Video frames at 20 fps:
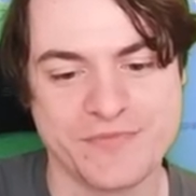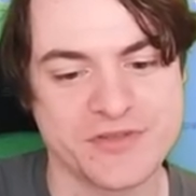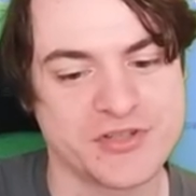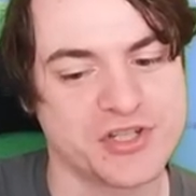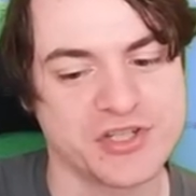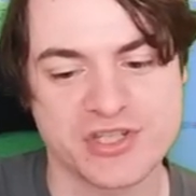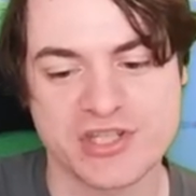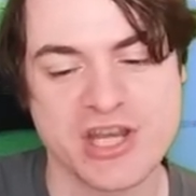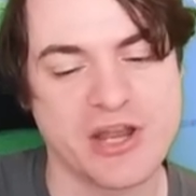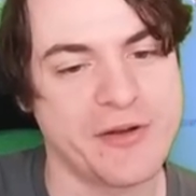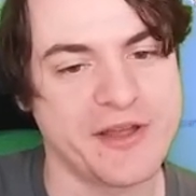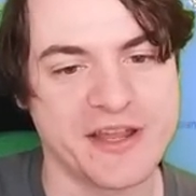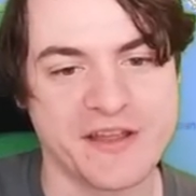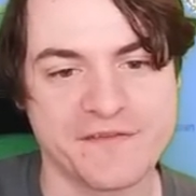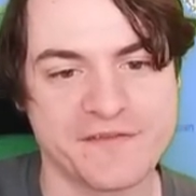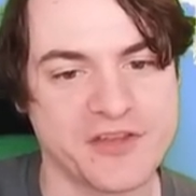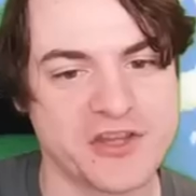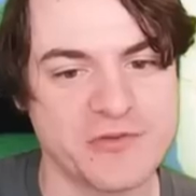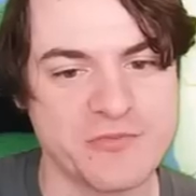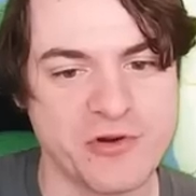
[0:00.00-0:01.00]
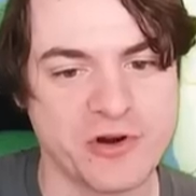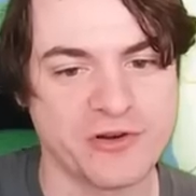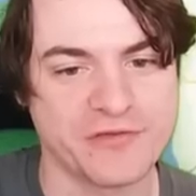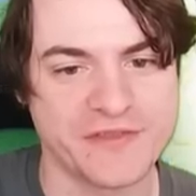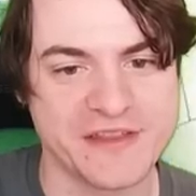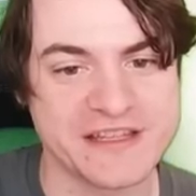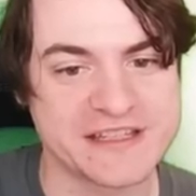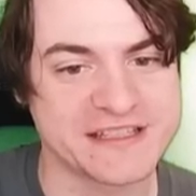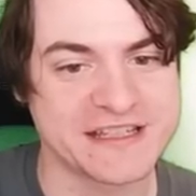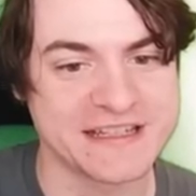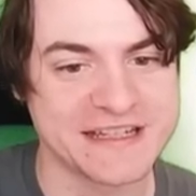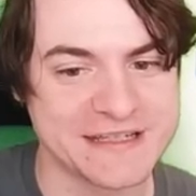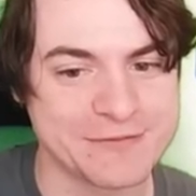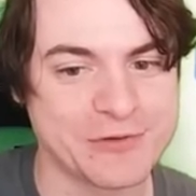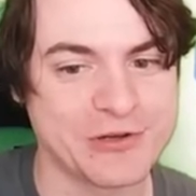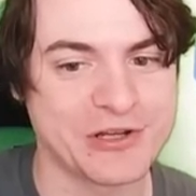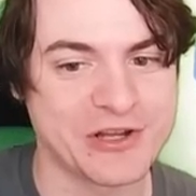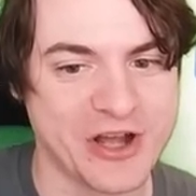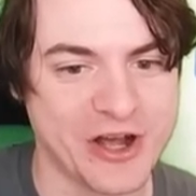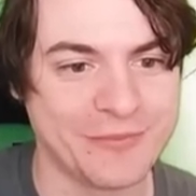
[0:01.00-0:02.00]
just knowing a few more of these cities
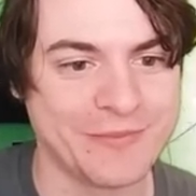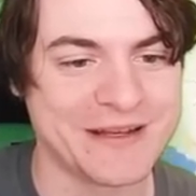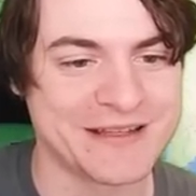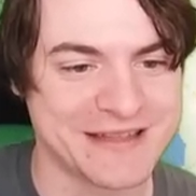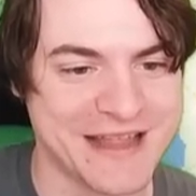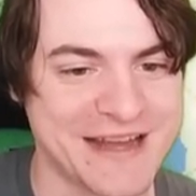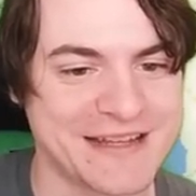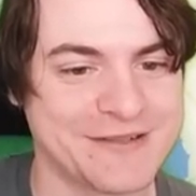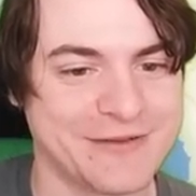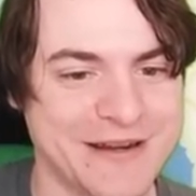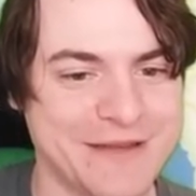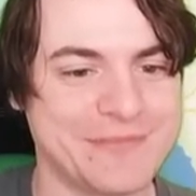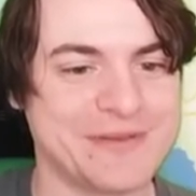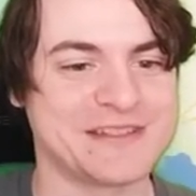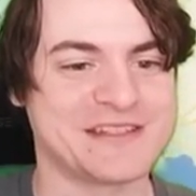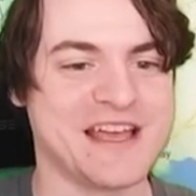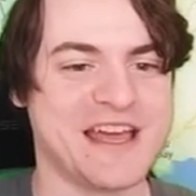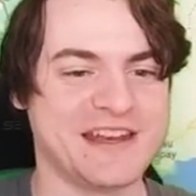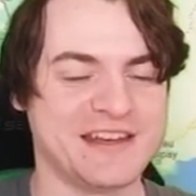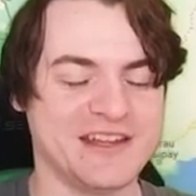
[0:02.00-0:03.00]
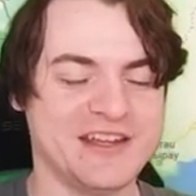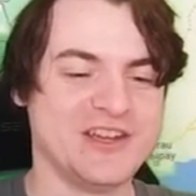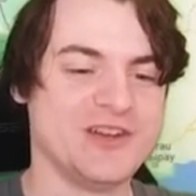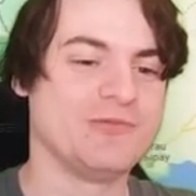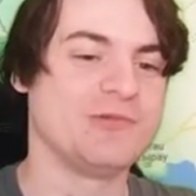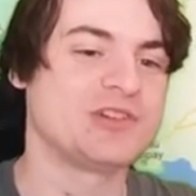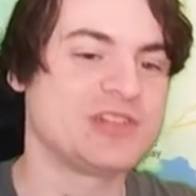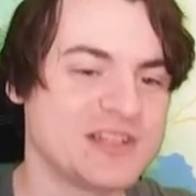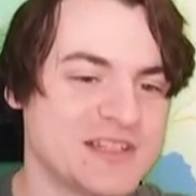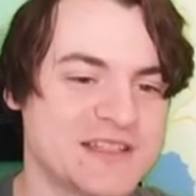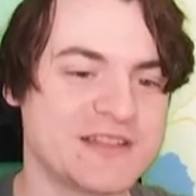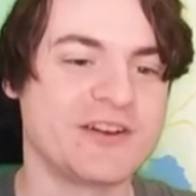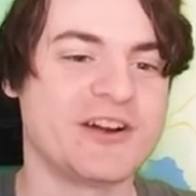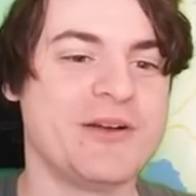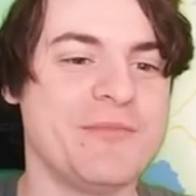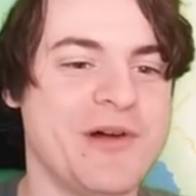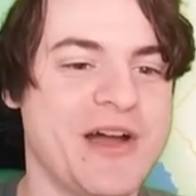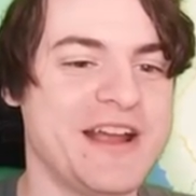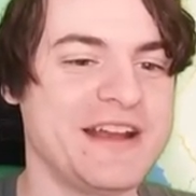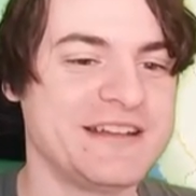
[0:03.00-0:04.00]
would have gotten me to that 20%, which is the
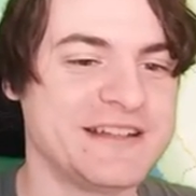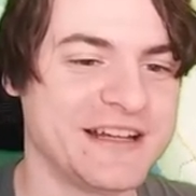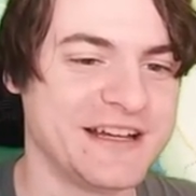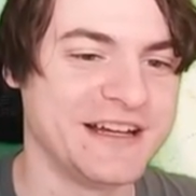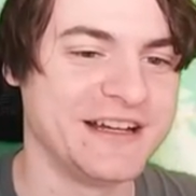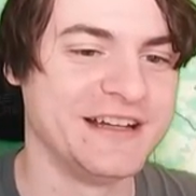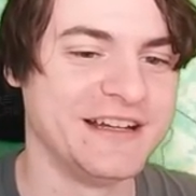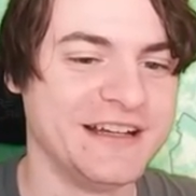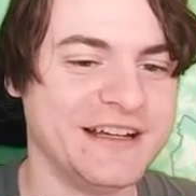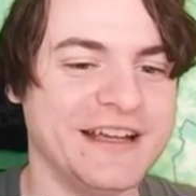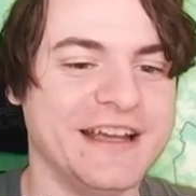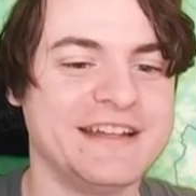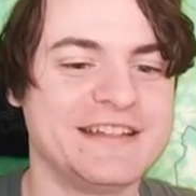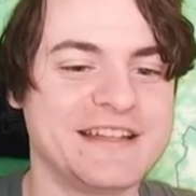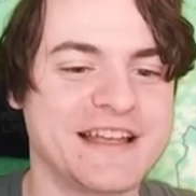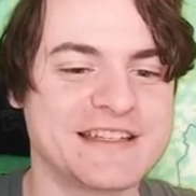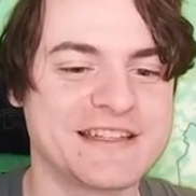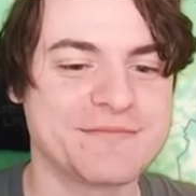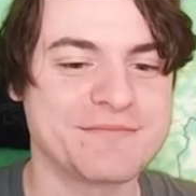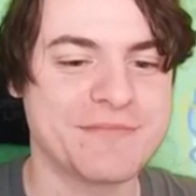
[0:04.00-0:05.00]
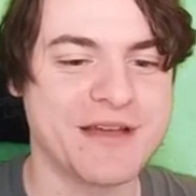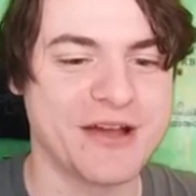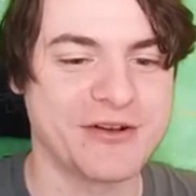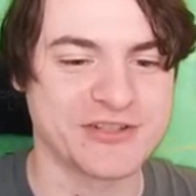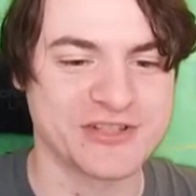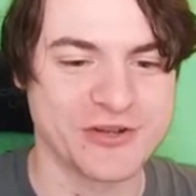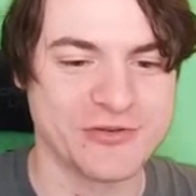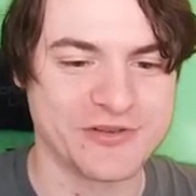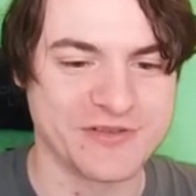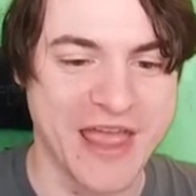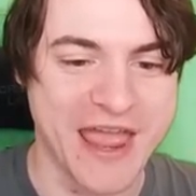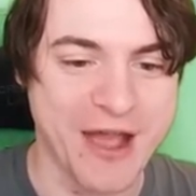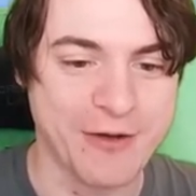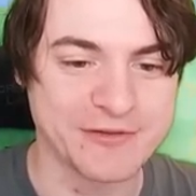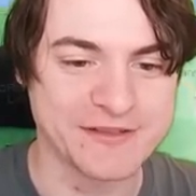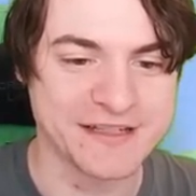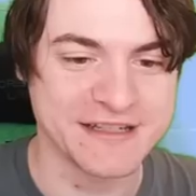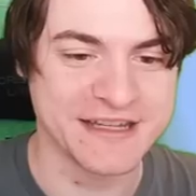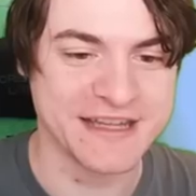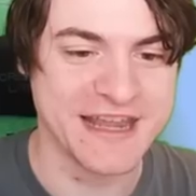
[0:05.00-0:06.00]
reminder, it doesn't matter. Also,
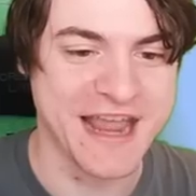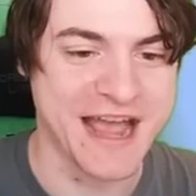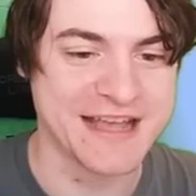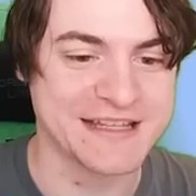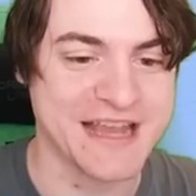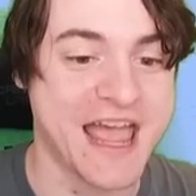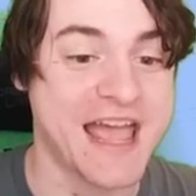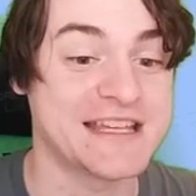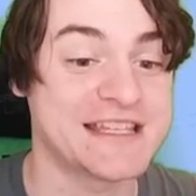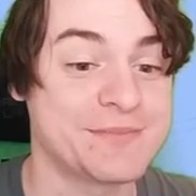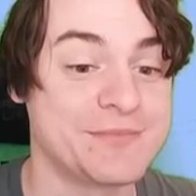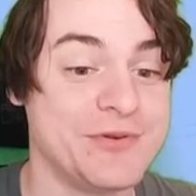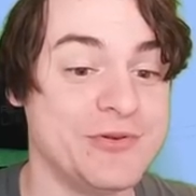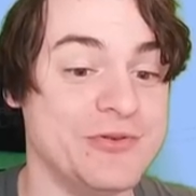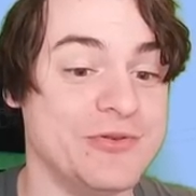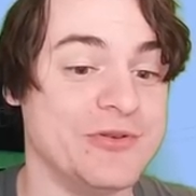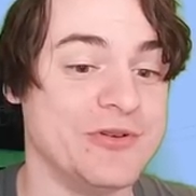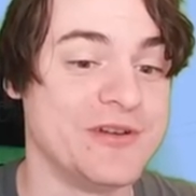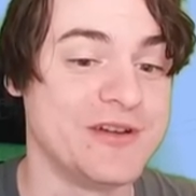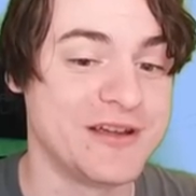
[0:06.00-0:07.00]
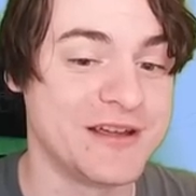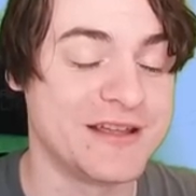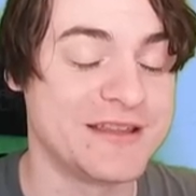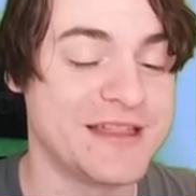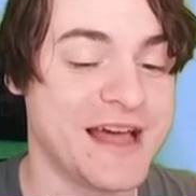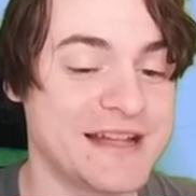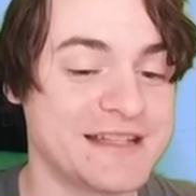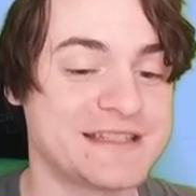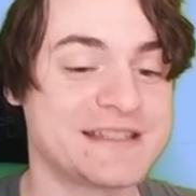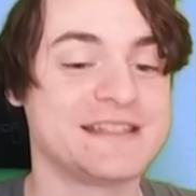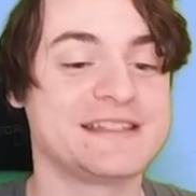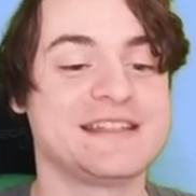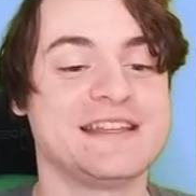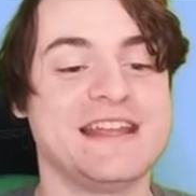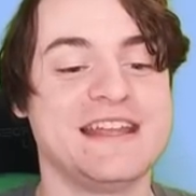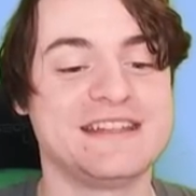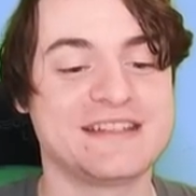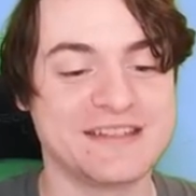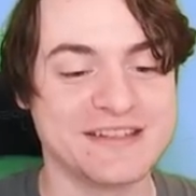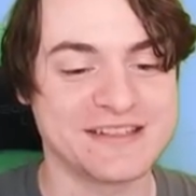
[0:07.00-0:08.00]
Helsinki has Espoo. That's the
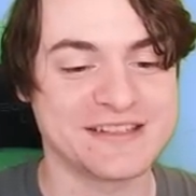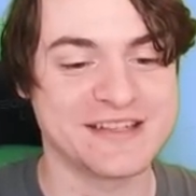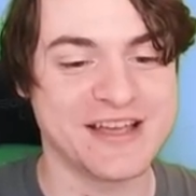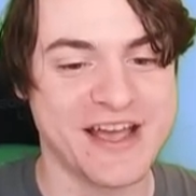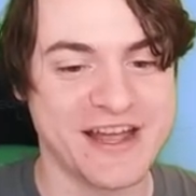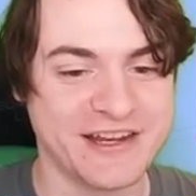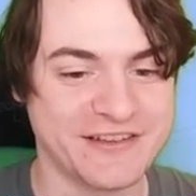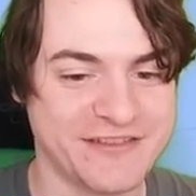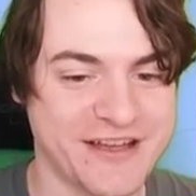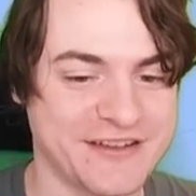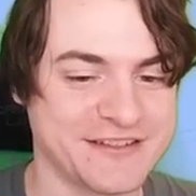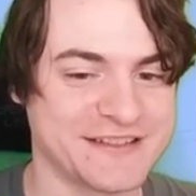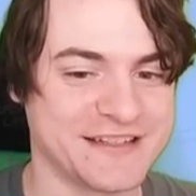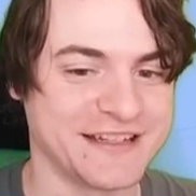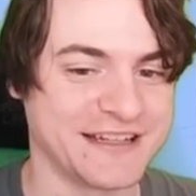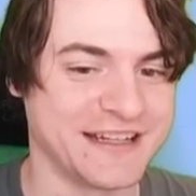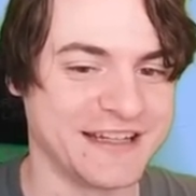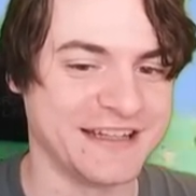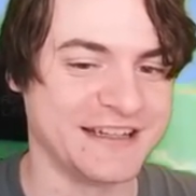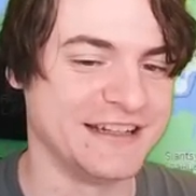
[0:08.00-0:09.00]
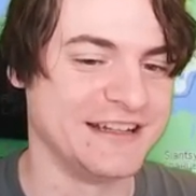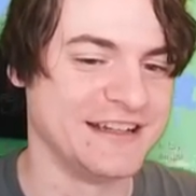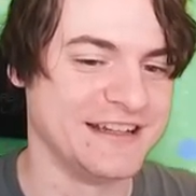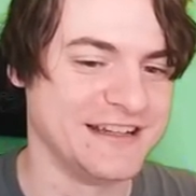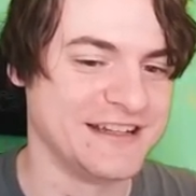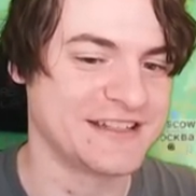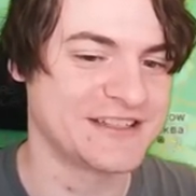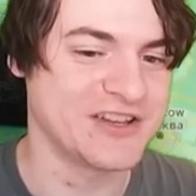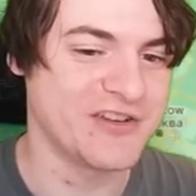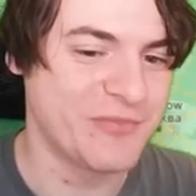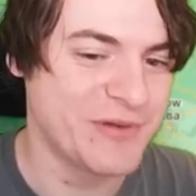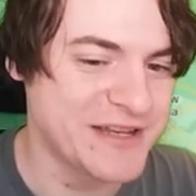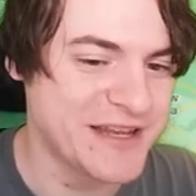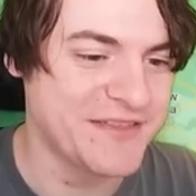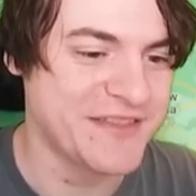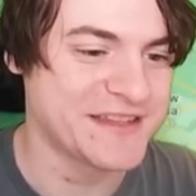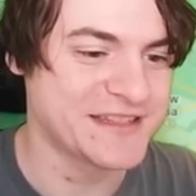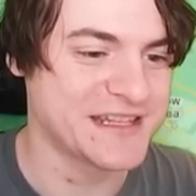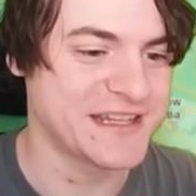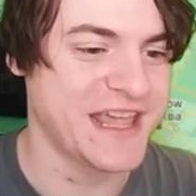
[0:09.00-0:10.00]
city to the side of Helsinki. So if we
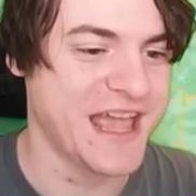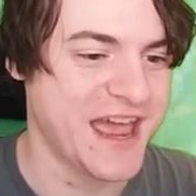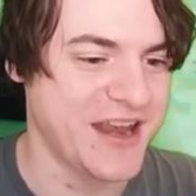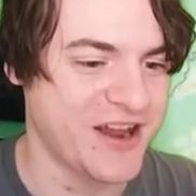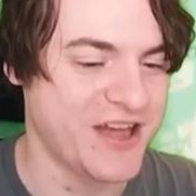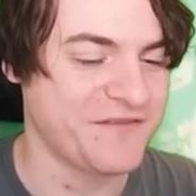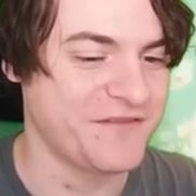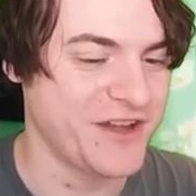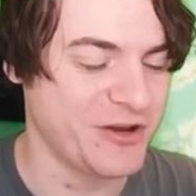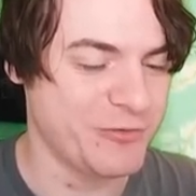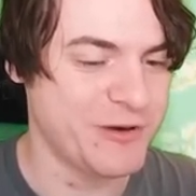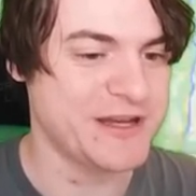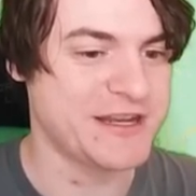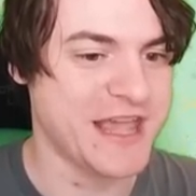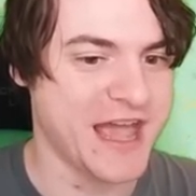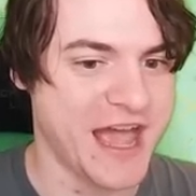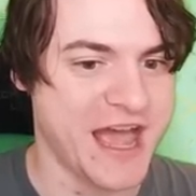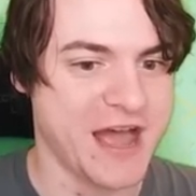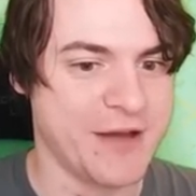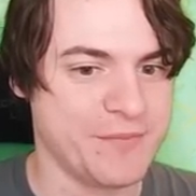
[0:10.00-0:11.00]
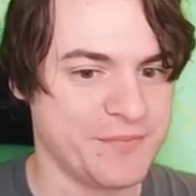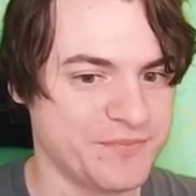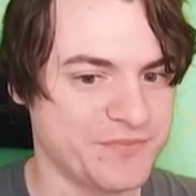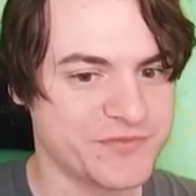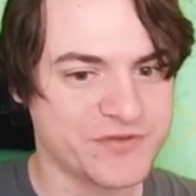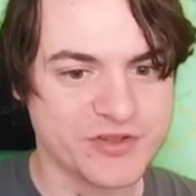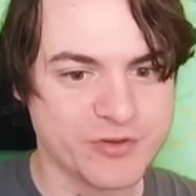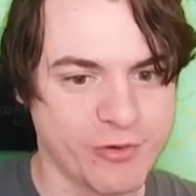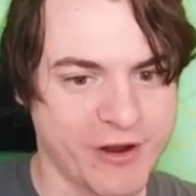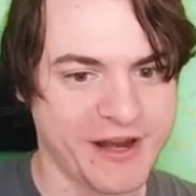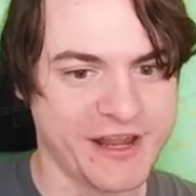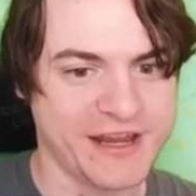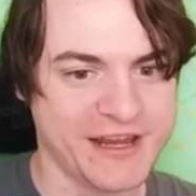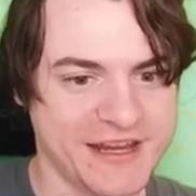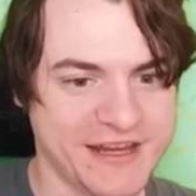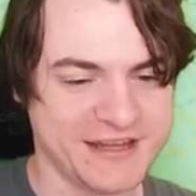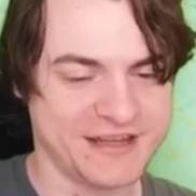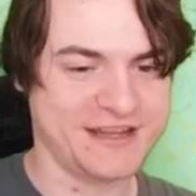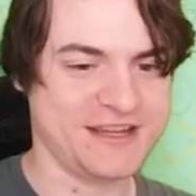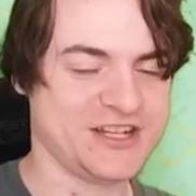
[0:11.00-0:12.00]
did this again, I think we'd get
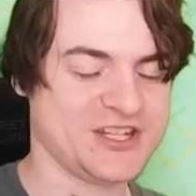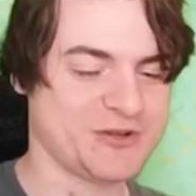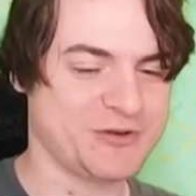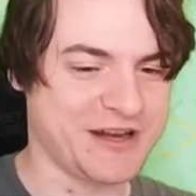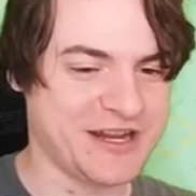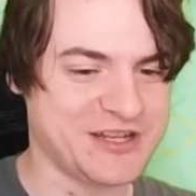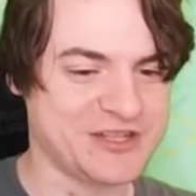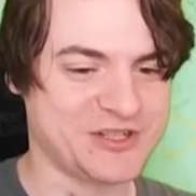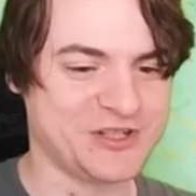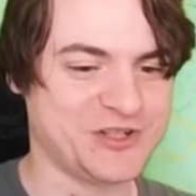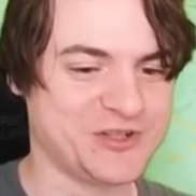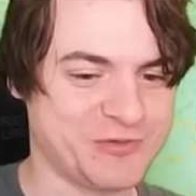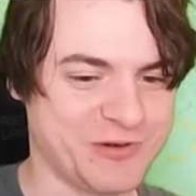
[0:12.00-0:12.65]
20, 22,